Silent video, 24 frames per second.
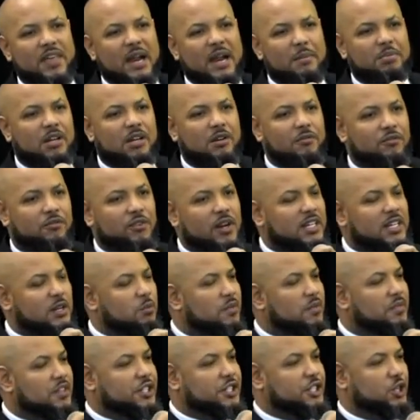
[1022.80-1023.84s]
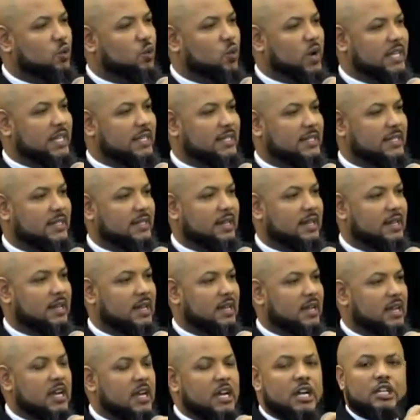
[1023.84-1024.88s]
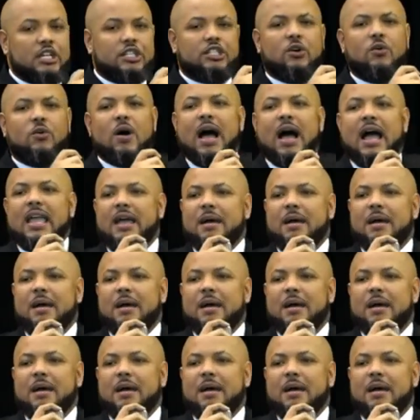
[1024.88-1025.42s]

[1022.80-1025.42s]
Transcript: that I'm confronted with the choice. So I